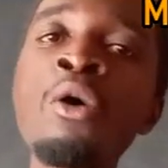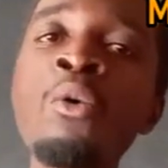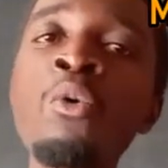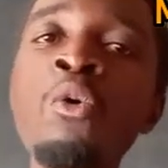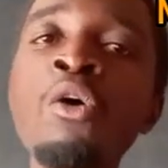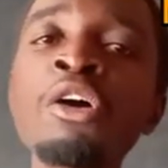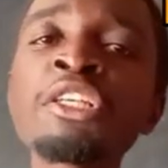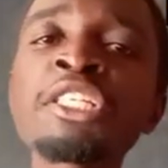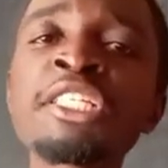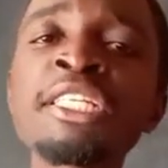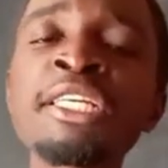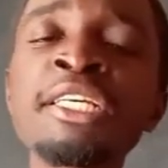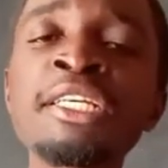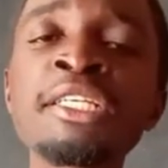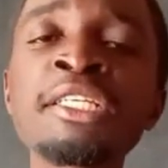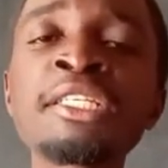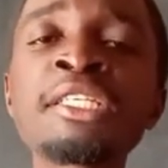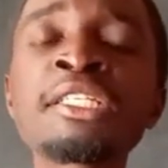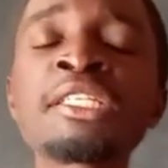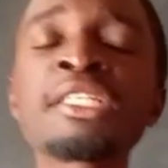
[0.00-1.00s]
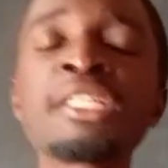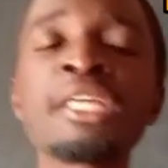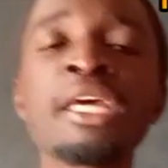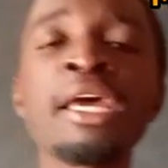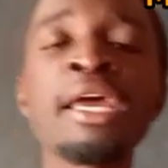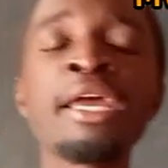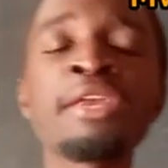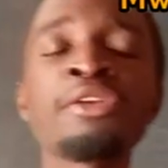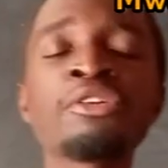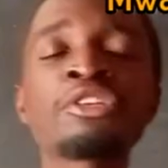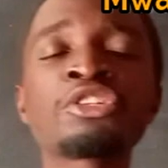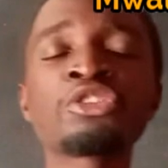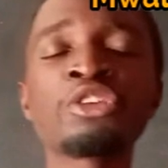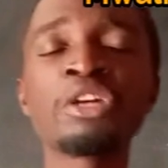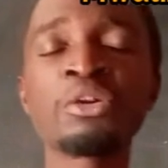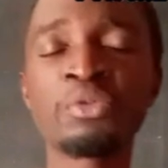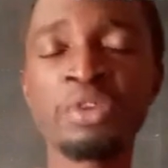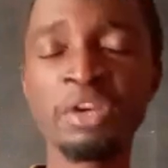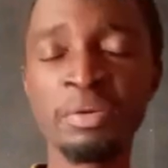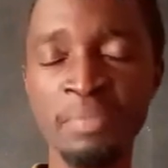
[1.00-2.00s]
What is a neutral
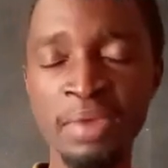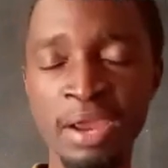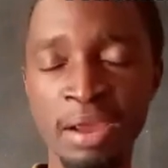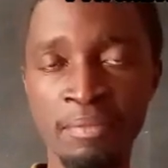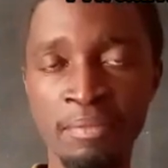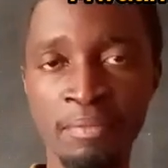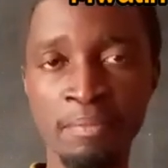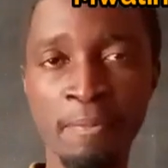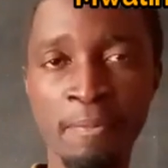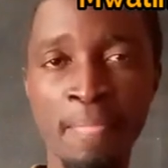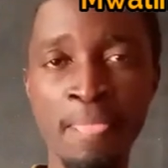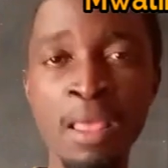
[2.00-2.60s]
equilibrium?